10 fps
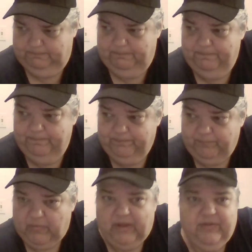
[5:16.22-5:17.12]

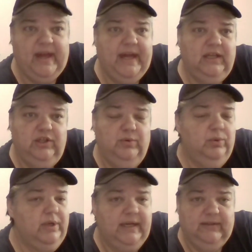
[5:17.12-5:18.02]
that you will
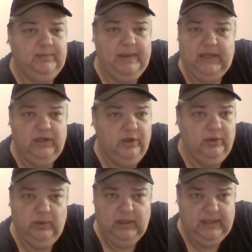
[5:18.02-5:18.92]
not have to pay
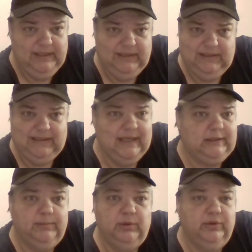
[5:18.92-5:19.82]
no
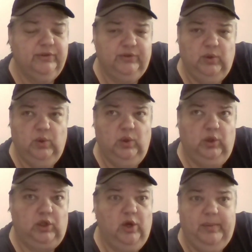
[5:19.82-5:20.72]
deductibles or
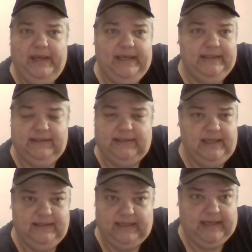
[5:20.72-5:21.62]
copays,
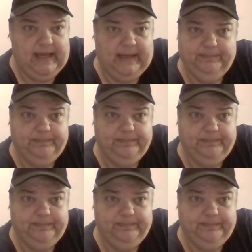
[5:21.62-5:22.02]
things like that.